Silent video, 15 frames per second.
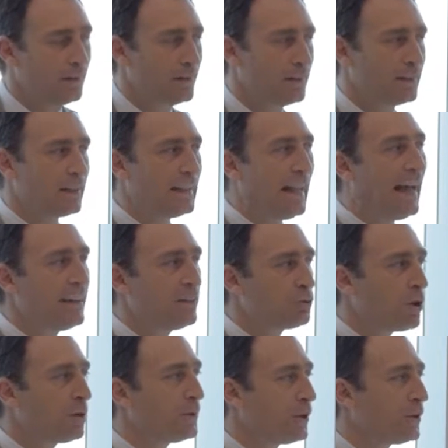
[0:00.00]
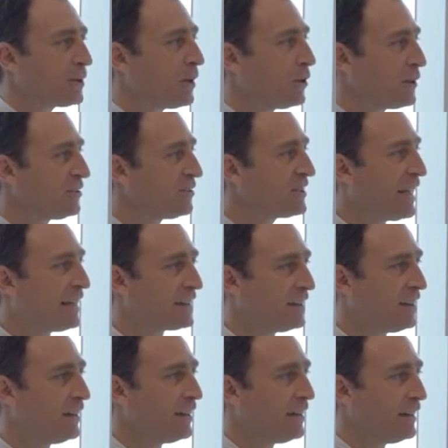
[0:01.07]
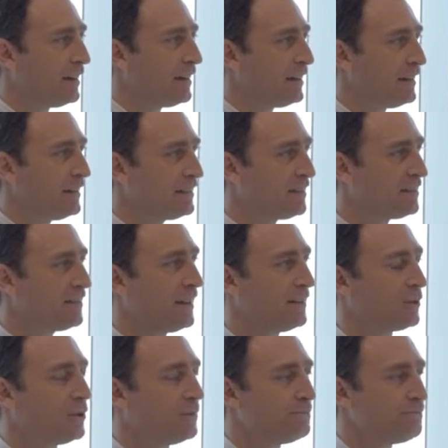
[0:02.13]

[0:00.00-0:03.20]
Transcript: that the Land Rover got stuck in the sand.